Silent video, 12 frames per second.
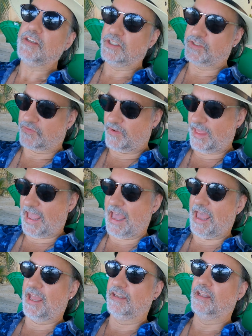is for
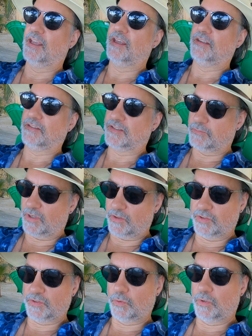that and some
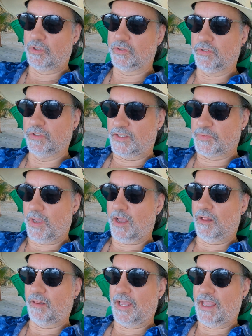other stores as
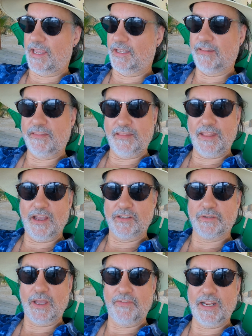well. And they
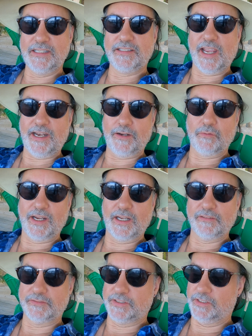also have an ice skating
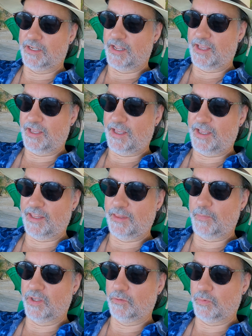rink in the
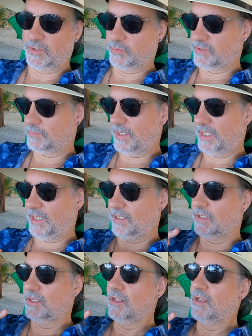middle, which was
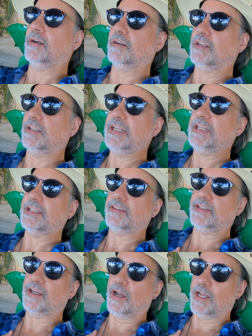being cleaned at
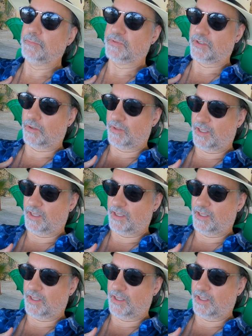the time. So